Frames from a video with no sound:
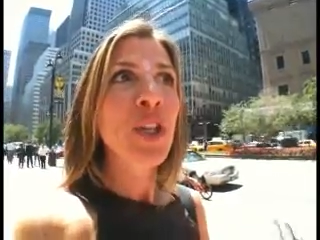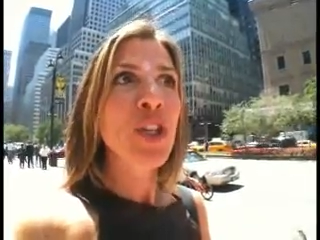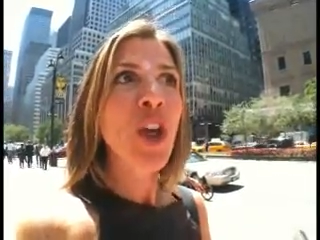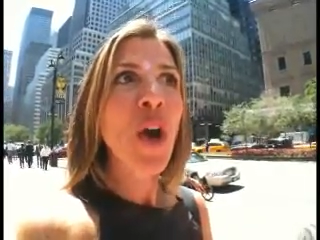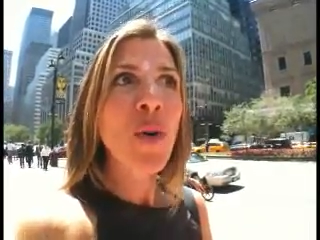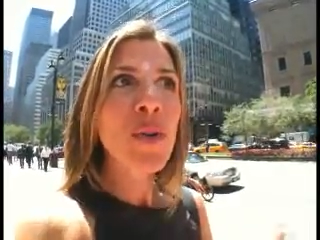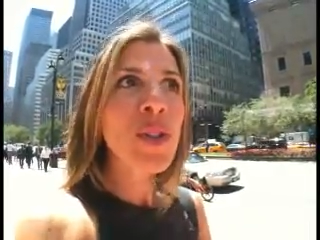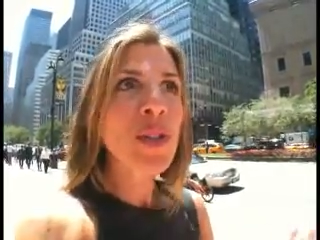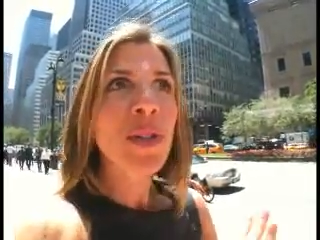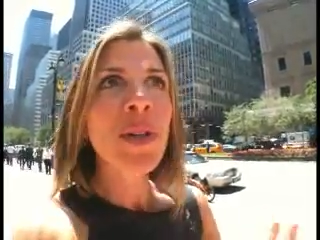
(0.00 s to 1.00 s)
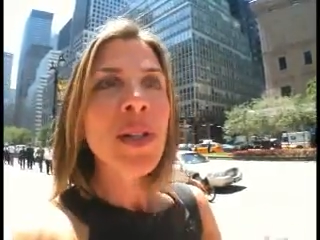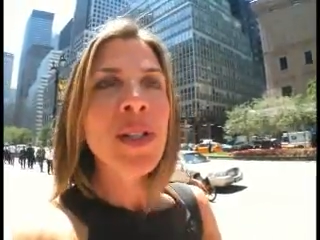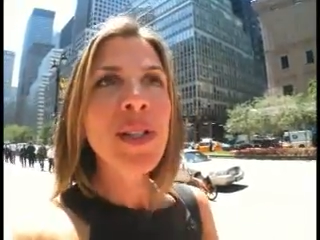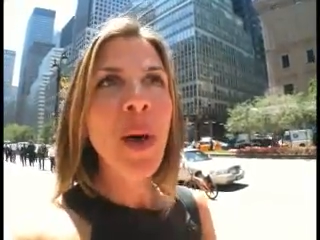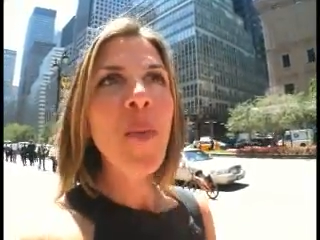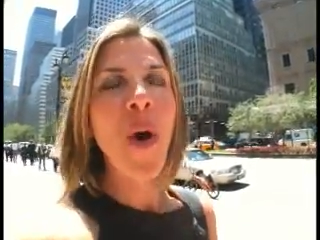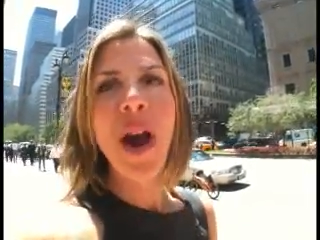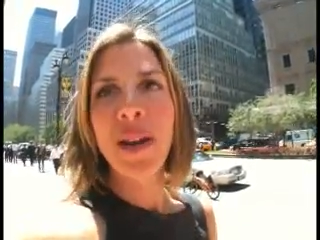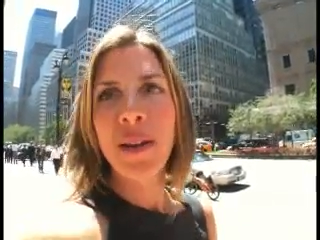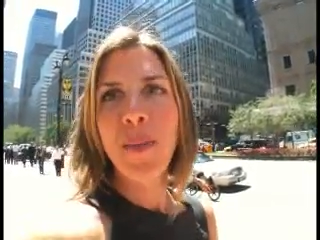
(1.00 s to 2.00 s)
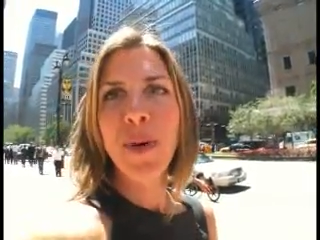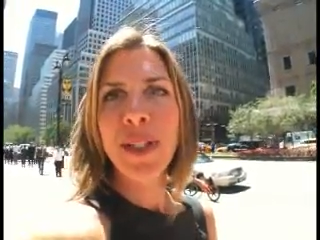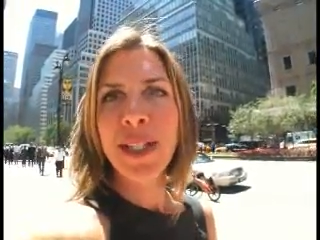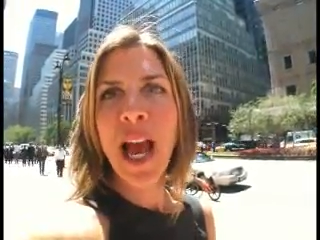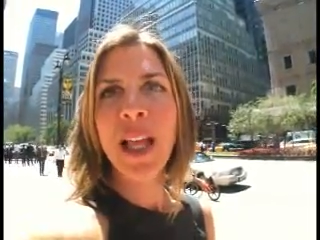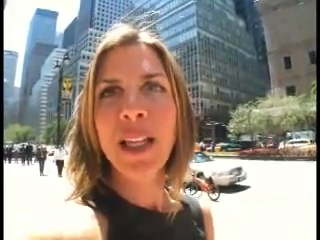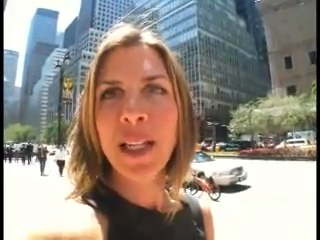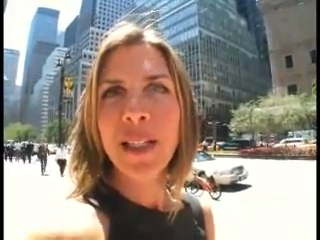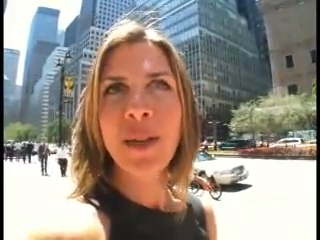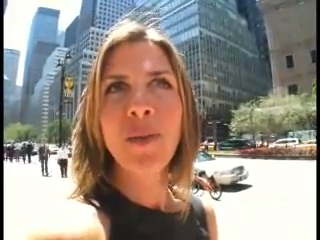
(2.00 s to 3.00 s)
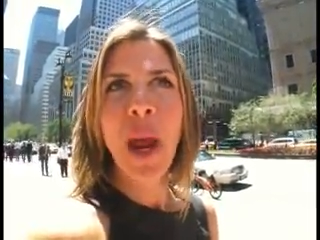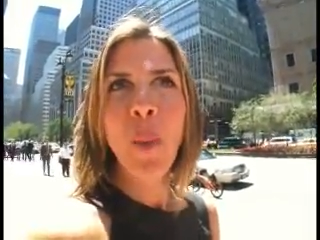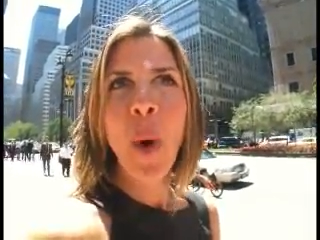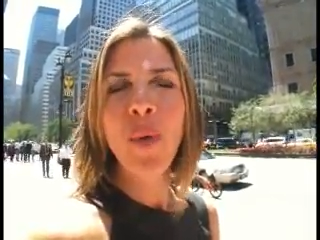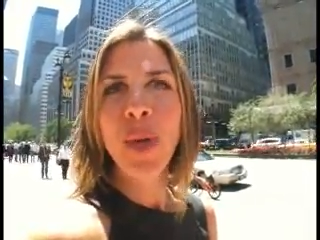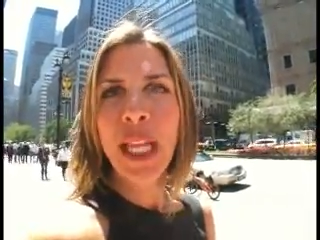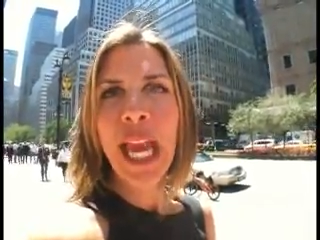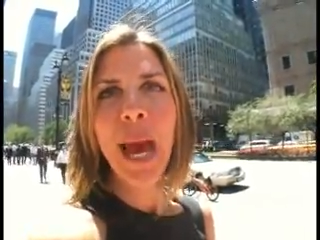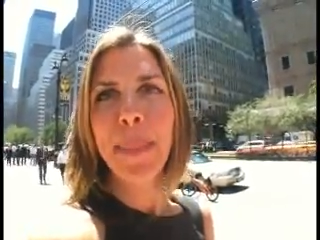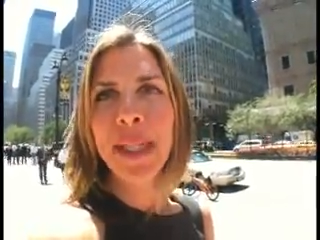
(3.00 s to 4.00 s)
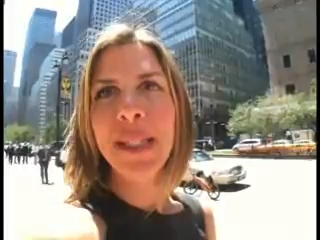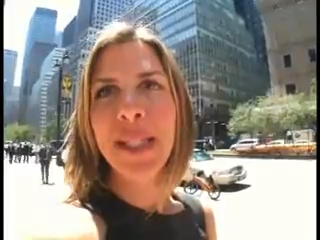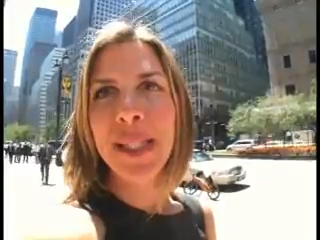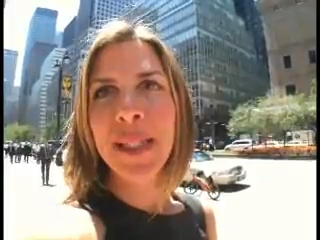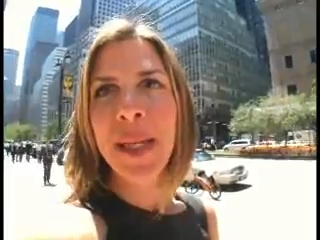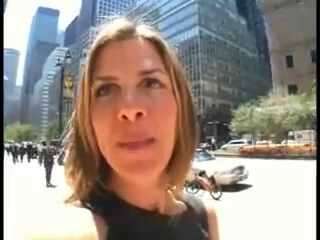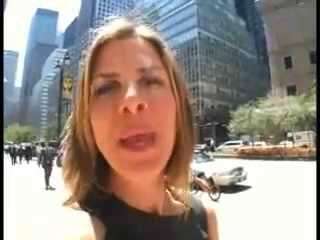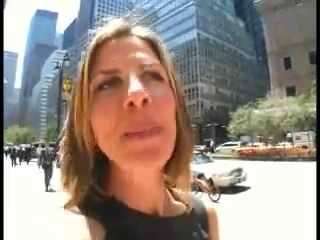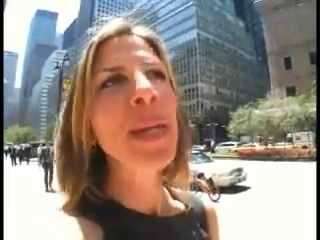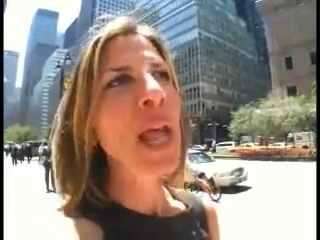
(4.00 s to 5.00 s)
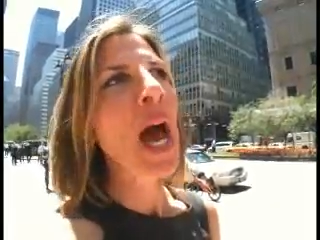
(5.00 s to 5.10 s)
shows somewhat personalities and what really happens. Maybe